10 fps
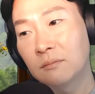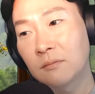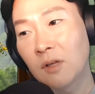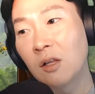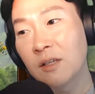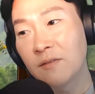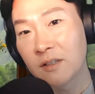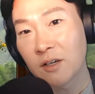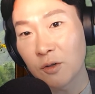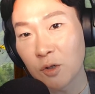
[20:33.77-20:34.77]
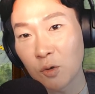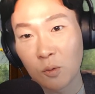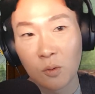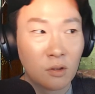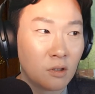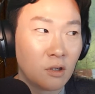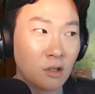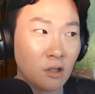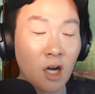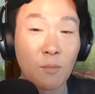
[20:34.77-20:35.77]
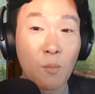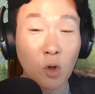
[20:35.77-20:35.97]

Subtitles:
I'll even tell you a more